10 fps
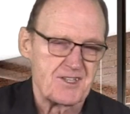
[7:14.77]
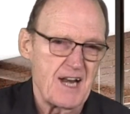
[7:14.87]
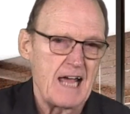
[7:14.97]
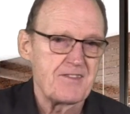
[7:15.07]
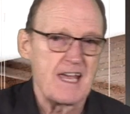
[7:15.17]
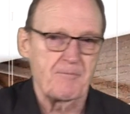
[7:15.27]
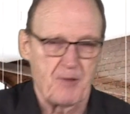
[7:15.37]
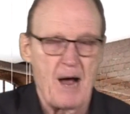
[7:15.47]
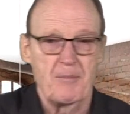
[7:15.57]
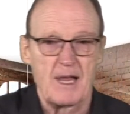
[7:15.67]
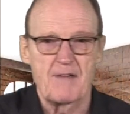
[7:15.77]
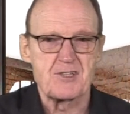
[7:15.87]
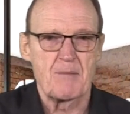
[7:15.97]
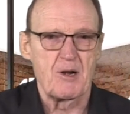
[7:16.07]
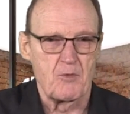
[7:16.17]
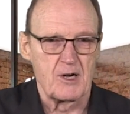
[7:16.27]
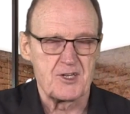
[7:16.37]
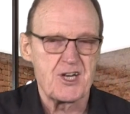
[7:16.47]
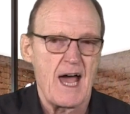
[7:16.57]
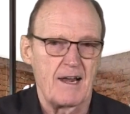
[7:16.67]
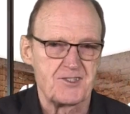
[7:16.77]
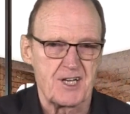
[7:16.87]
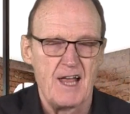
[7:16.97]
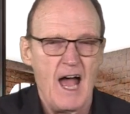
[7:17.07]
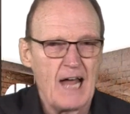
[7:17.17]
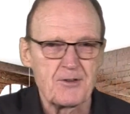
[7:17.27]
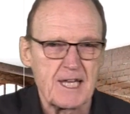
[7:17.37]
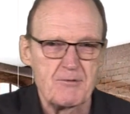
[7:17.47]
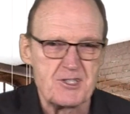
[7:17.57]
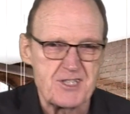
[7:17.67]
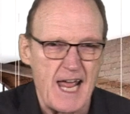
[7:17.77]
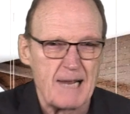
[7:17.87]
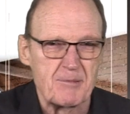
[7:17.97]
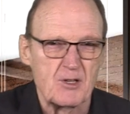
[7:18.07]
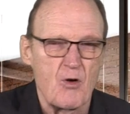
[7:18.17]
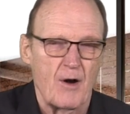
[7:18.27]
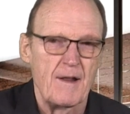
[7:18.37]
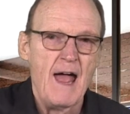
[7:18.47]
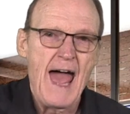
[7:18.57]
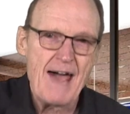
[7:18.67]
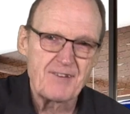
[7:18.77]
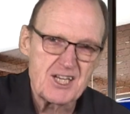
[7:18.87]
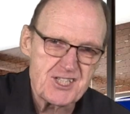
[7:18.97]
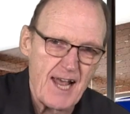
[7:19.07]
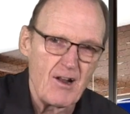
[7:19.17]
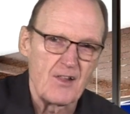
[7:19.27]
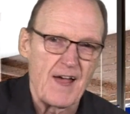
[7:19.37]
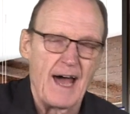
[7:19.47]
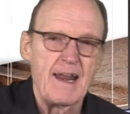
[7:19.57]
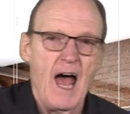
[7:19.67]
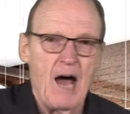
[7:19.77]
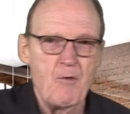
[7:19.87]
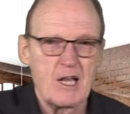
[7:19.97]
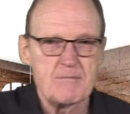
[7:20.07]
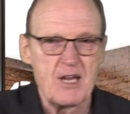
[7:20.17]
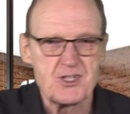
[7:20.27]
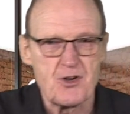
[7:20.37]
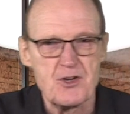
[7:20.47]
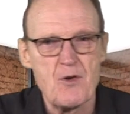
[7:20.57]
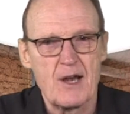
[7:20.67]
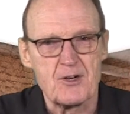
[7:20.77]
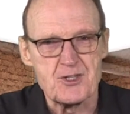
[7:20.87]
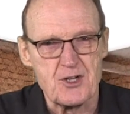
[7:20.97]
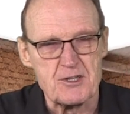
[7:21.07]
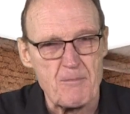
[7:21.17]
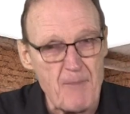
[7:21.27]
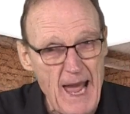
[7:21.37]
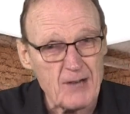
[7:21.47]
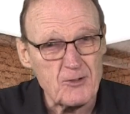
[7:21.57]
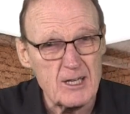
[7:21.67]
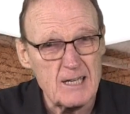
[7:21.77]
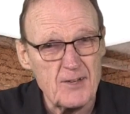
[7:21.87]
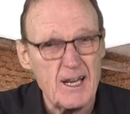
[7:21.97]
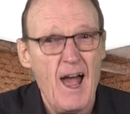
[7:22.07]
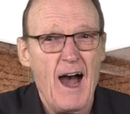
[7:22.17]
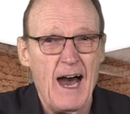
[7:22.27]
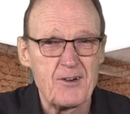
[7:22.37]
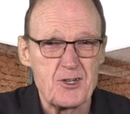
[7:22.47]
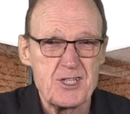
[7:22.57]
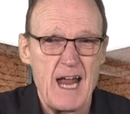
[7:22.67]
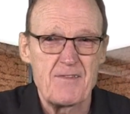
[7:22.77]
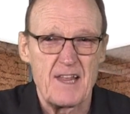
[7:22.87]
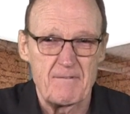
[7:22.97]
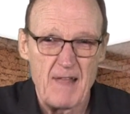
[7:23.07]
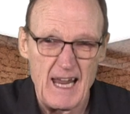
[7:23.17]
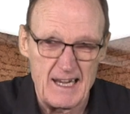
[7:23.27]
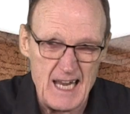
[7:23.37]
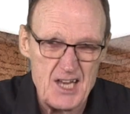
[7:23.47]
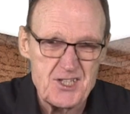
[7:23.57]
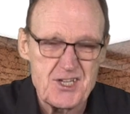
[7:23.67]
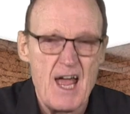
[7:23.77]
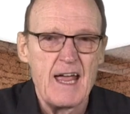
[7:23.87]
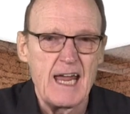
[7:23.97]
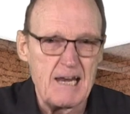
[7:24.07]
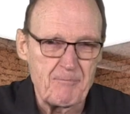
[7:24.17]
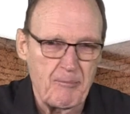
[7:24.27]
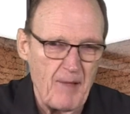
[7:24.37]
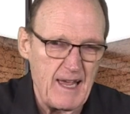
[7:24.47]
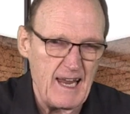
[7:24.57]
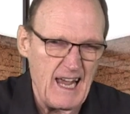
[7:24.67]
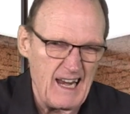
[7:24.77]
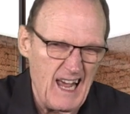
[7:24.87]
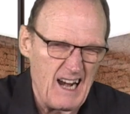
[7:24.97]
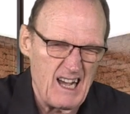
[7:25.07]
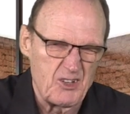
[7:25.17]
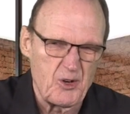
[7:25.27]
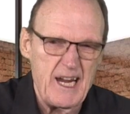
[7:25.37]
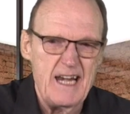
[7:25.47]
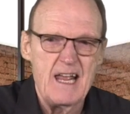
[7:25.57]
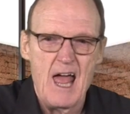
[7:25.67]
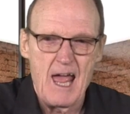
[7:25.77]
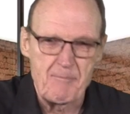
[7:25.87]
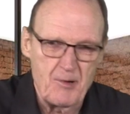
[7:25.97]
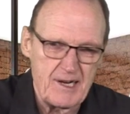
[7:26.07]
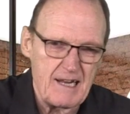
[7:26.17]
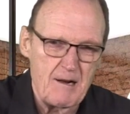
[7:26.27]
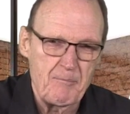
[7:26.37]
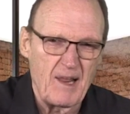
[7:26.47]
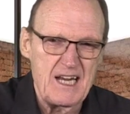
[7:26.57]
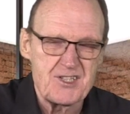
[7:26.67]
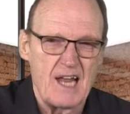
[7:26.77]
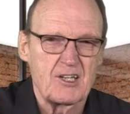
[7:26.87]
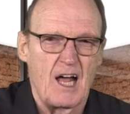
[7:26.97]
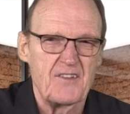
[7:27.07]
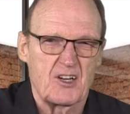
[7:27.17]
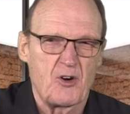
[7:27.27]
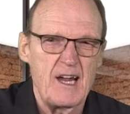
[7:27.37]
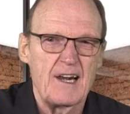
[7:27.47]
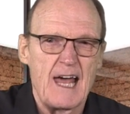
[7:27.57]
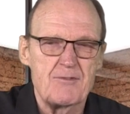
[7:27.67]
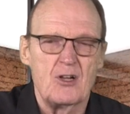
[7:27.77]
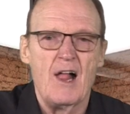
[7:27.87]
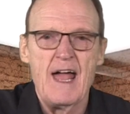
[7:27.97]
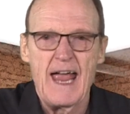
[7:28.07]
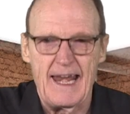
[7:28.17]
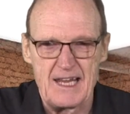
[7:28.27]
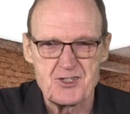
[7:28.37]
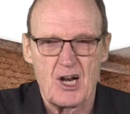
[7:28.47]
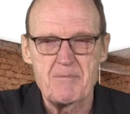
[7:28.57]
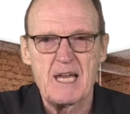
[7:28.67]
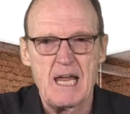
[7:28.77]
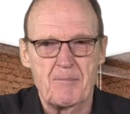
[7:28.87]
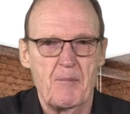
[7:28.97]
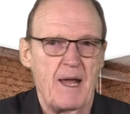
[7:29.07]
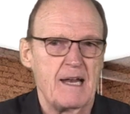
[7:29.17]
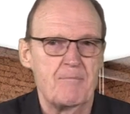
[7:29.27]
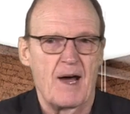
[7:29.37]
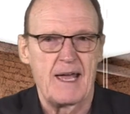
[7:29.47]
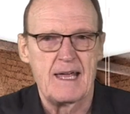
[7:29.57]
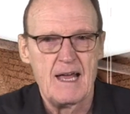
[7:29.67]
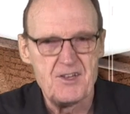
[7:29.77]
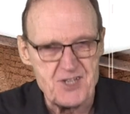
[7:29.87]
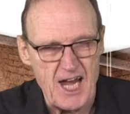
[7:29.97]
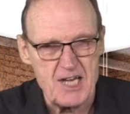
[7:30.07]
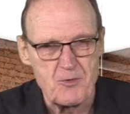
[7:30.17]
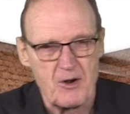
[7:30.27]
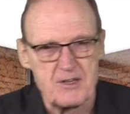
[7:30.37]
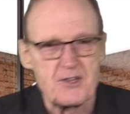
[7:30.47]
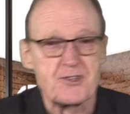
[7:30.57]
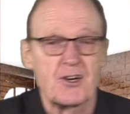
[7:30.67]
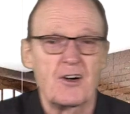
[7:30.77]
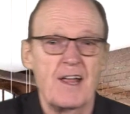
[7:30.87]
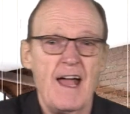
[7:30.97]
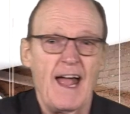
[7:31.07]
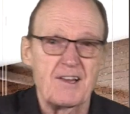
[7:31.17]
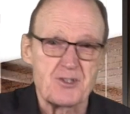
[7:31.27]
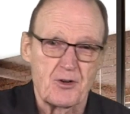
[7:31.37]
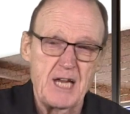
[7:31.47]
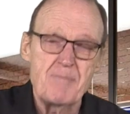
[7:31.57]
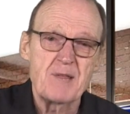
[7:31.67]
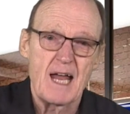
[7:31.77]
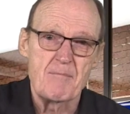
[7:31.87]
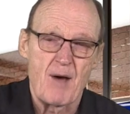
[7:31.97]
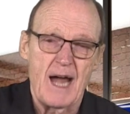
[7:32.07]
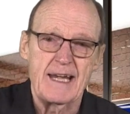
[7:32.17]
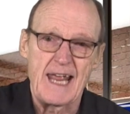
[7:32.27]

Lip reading: And I think probably if somebody were to challenge it, I don't think it would stand up in court. Having said all that, I wanted to make sure you understood the background of it, understand that it is agreed and put into place on the CREA level and is going to be implemented by January the 3rd. And so keep that in mind.